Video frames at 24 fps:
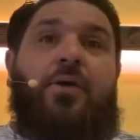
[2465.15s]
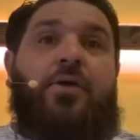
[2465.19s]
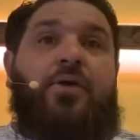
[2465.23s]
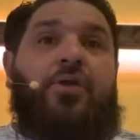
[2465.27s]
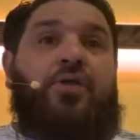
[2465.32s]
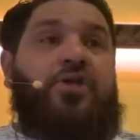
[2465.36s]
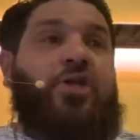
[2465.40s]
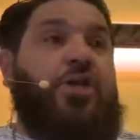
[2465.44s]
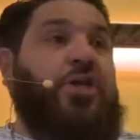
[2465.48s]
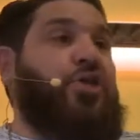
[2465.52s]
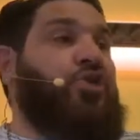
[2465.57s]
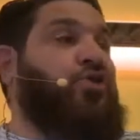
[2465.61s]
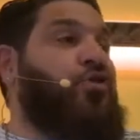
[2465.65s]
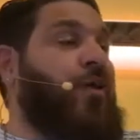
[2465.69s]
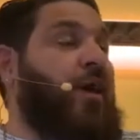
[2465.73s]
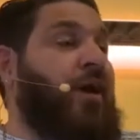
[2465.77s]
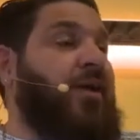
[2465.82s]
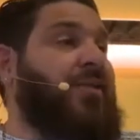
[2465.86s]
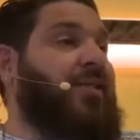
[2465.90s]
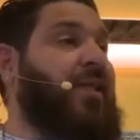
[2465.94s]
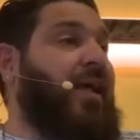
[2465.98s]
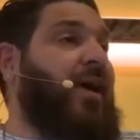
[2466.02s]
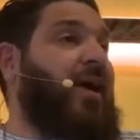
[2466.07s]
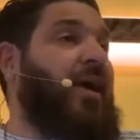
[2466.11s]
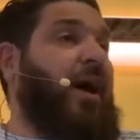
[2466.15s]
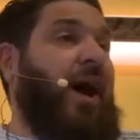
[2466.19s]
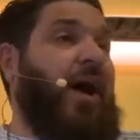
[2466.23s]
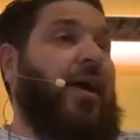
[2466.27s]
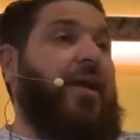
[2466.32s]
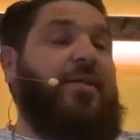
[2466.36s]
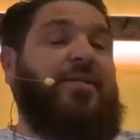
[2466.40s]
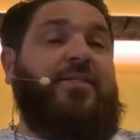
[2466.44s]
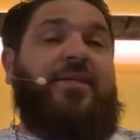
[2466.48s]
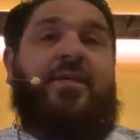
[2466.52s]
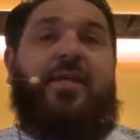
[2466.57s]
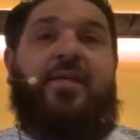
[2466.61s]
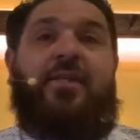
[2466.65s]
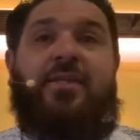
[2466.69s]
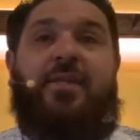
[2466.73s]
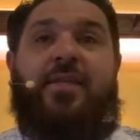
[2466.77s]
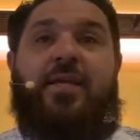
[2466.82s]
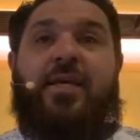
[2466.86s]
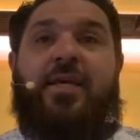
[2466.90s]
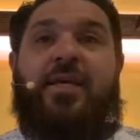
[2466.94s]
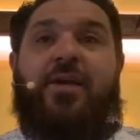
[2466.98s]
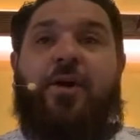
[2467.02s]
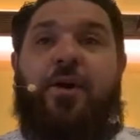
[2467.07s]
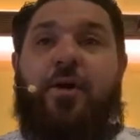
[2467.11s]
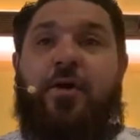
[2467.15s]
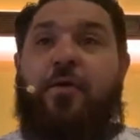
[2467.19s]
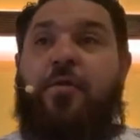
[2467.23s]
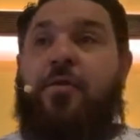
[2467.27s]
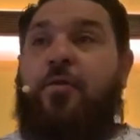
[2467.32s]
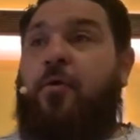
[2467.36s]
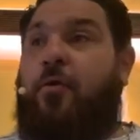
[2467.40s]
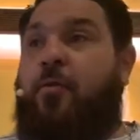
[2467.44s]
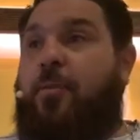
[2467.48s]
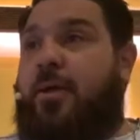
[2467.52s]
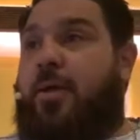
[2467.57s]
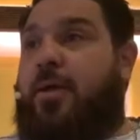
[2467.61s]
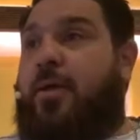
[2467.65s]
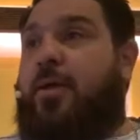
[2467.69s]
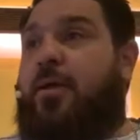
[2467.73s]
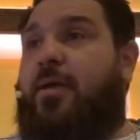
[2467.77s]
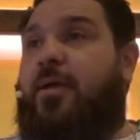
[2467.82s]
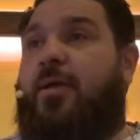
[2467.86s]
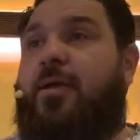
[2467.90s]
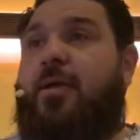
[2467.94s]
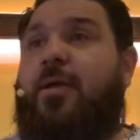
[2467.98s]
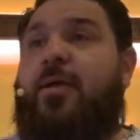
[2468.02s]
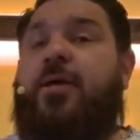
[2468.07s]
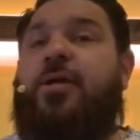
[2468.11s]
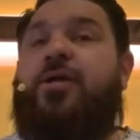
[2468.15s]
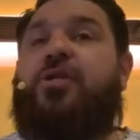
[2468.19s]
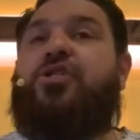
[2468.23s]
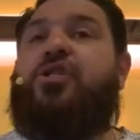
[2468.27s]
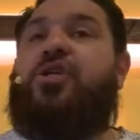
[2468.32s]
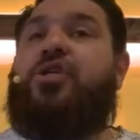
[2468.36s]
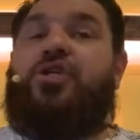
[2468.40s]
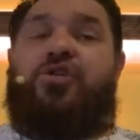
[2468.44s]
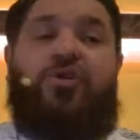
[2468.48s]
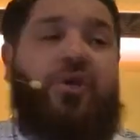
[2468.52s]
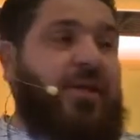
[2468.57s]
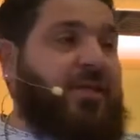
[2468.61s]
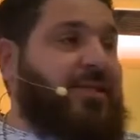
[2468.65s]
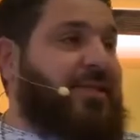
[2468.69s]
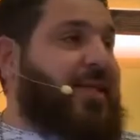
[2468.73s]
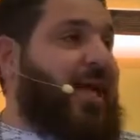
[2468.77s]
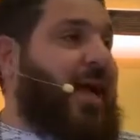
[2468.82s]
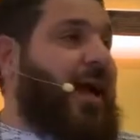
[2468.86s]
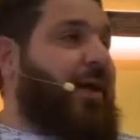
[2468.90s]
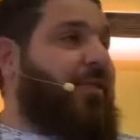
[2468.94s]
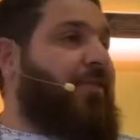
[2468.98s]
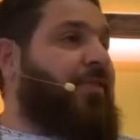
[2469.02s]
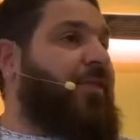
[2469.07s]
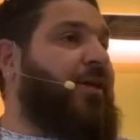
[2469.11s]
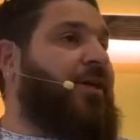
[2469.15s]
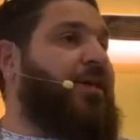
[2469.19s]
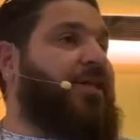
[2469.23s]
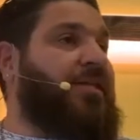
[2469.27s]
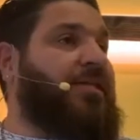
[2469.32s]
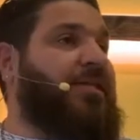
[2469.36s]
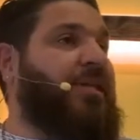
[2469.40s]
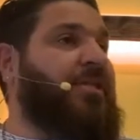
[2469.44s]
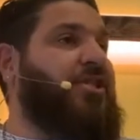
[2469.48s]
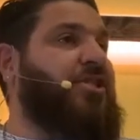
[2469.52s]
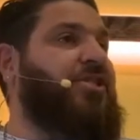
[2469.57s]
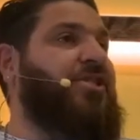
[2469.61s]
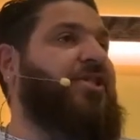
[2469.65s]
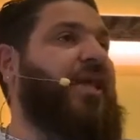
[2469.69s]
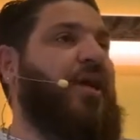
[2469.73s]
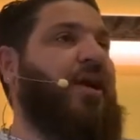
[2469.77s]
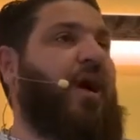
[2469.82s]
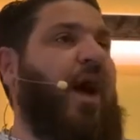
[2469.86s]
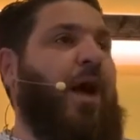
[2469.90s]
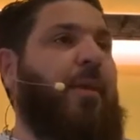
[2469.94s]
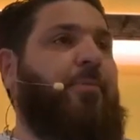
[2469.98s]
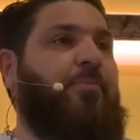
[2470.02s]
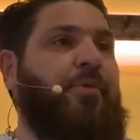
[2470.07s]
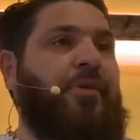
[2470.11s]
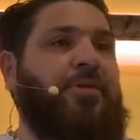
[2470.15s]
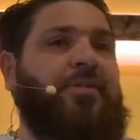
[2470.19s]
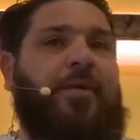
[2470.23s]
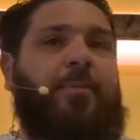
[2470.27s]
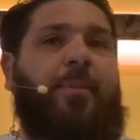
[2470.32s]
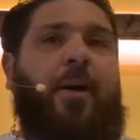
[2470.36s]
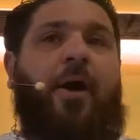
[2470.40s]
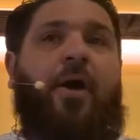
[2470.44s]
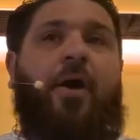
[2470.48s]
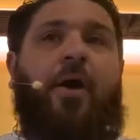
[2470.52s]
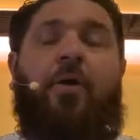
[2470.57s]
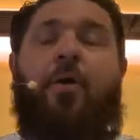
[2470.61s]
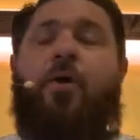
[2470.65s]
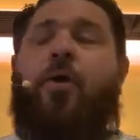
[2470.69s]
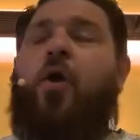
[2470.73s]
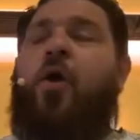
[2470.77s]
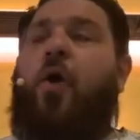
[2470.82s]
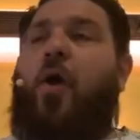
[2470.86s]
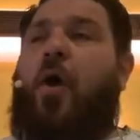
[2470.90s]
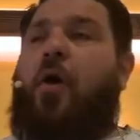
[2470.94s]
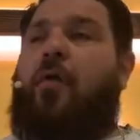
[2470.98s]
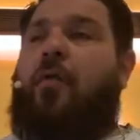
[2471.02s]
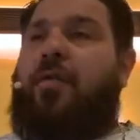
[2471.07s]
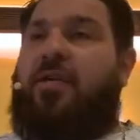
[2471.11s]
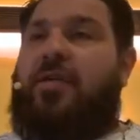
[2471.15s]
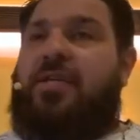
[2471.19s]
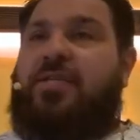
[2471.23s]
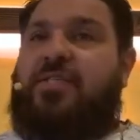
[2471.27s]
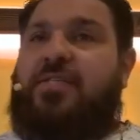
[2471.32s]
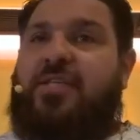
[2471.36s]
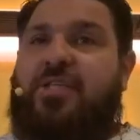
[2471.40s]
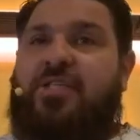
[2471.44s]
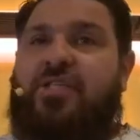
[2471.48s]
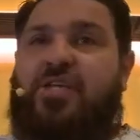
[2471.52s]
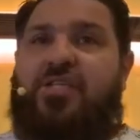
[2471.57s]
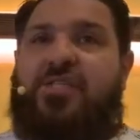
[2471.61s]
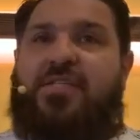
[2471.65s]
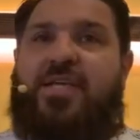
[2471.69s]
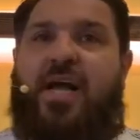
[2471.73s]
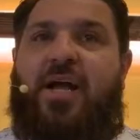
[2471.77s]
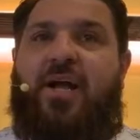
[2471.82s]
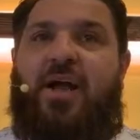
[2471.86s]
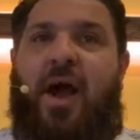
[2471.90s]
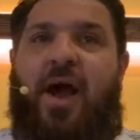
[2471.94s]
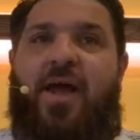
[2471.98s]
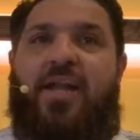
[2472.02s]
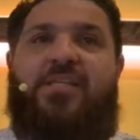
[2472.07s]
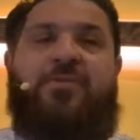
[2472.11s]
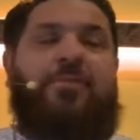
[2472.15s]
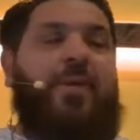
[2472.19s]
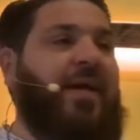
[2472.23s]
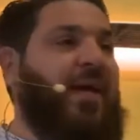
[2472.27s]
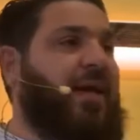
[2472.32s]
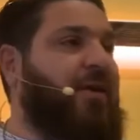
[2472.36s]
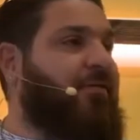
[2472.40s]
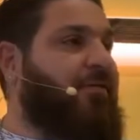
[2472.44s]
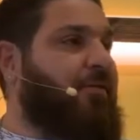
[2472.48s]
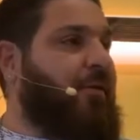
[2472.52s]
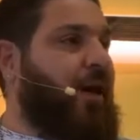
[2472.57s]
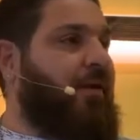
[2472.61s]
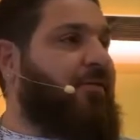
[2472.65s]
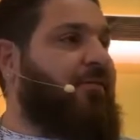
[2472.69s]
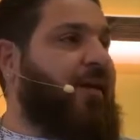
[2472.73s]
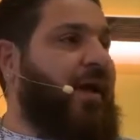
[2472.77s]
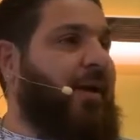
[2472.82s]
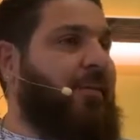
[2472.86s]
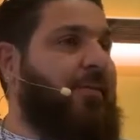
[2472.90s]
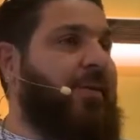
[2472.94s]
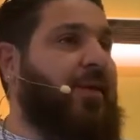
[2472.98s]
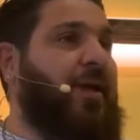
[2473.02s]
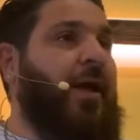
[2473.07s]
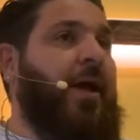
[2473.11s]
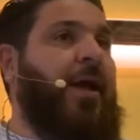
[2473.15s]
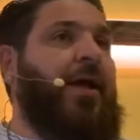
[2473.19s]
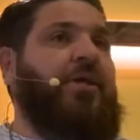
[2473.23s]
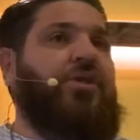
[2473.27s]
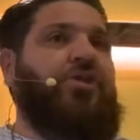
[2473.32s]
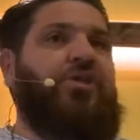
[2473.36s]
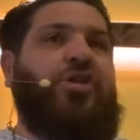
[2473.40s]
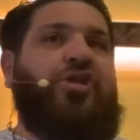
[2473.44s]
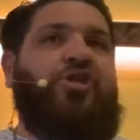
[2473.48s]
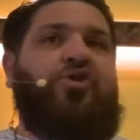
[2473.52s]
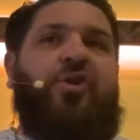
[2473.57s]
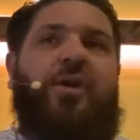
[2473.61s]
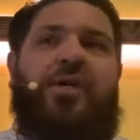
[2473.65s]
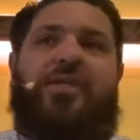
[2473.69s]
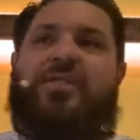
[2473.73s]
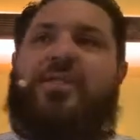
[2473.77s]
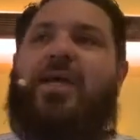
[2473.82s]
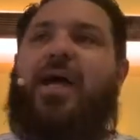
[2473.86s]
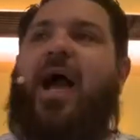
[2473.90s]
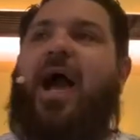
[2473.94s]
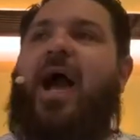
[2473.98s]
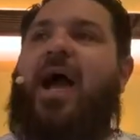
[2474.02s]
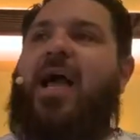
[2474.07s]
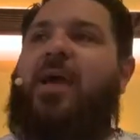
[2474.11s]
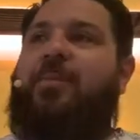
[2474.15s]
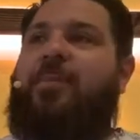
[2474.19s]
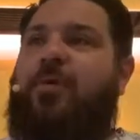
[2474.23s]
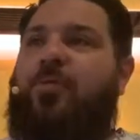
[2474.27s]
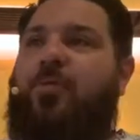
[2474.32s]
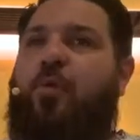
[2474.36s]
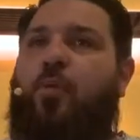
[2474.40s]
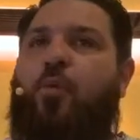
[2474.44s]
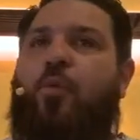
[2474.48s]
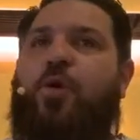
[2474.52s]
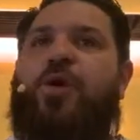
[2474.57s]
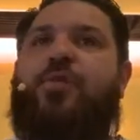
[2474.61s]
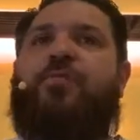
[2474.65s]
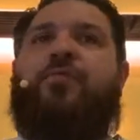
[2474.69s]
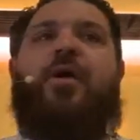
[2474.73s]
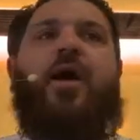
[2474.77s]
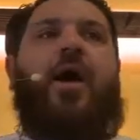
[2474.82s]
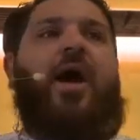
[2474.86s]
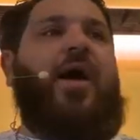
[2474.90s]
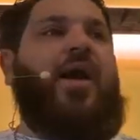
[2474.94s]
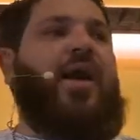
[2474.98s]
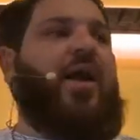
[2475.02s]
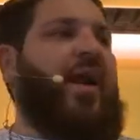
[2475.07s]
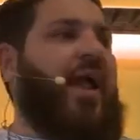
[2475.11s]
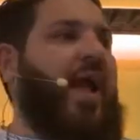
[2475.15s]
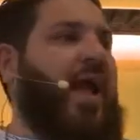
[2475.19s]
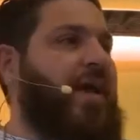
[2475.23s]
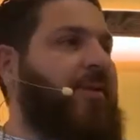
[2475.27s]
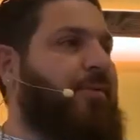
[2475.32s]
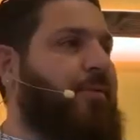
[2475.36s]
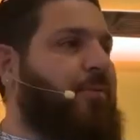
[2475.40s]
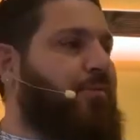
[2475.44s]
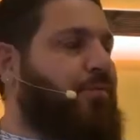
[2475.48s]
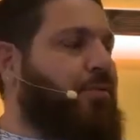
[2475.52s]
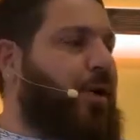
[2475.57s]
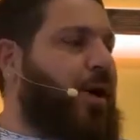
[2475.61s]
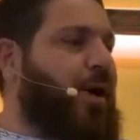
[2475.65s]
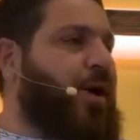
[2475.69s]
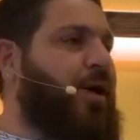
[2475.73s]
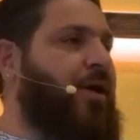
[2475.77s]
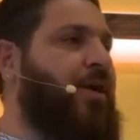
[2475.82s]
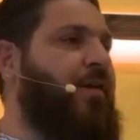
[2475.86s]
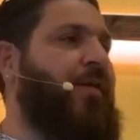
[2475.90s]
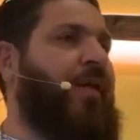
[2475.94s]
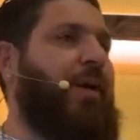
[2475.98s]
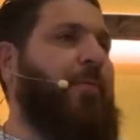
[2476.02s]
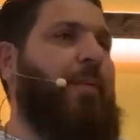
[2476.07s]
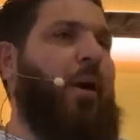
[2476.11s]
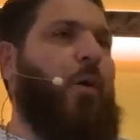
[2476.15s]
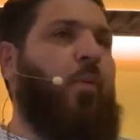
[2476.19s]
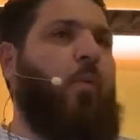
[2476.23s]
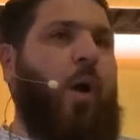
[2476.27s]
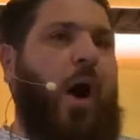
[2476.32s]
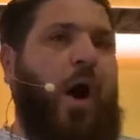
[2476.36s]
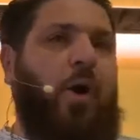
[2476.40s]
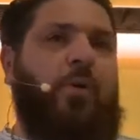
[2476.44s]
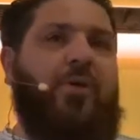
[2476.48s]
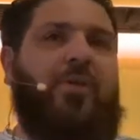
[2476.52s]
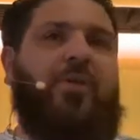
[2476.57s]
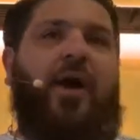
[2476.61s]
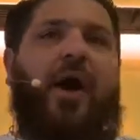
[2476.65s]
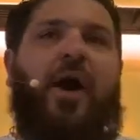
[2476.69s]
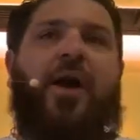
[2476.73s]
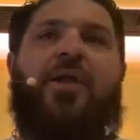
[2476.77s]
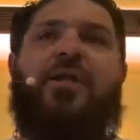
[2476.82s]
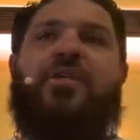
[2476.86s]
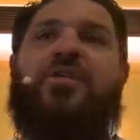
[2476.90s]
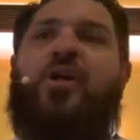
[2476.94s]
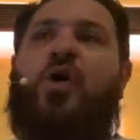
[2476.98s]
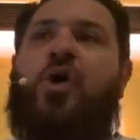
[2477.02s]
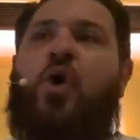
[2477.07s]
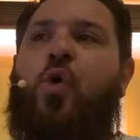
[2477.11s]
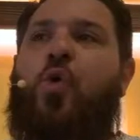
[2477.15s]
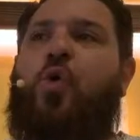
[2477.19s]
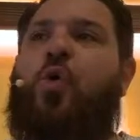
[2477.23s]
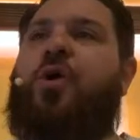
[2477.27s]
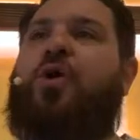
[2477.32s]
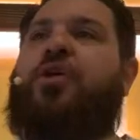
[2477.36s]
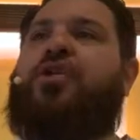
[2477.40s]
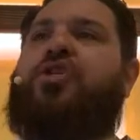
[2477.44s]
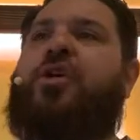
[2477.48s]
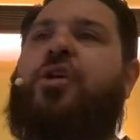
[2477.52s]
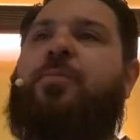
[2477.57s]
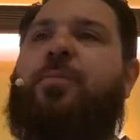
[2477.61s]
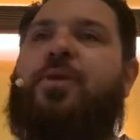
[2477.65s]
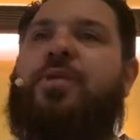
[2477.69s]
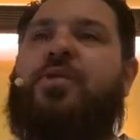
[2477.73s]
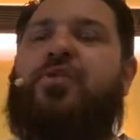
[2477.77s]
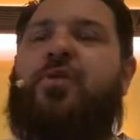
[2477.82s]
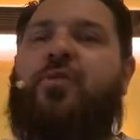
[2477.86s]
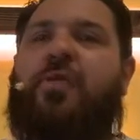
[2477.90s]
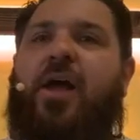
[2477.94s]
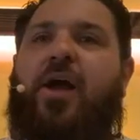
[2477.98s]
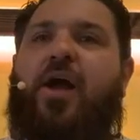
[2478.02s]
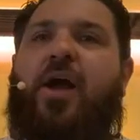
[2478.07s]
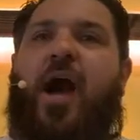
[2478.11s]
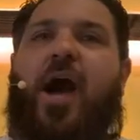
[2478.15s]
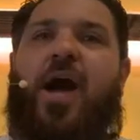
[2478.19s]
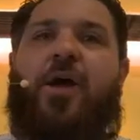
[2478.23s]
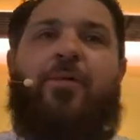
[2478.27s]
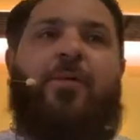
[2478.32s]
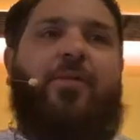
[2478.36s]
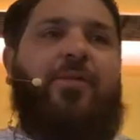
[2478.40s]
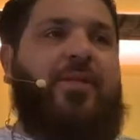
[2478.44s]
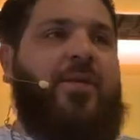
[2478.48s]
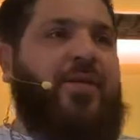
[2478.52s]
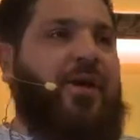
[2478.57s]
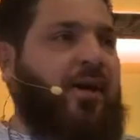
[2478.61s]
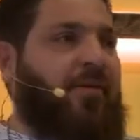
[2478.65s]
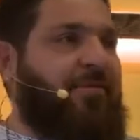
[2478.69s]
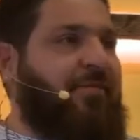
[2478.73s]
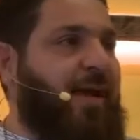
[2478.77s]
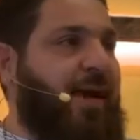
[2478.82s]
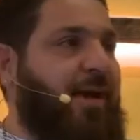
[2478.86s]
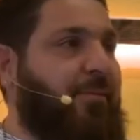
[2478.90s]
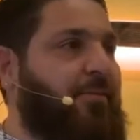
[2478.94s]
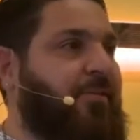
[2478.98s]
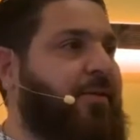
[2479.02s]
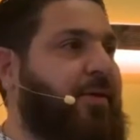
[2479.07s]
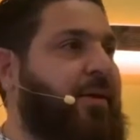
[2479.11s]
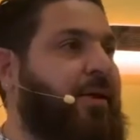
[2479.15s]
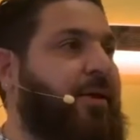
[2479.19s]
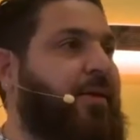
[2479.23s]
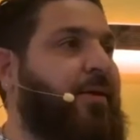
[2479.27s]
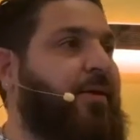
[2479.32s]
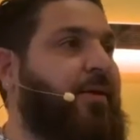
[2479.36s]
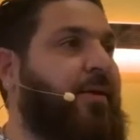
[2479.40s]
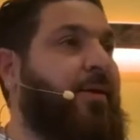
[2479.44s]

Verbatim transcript: She trusts that God is going to lead her through me. She trusts that the decisions that God puts on my heart are the decisions that God is making for our family. She trusts that I am in the Word of God and I am in prayer and that my walk with God is where it should be so that God would lead our family.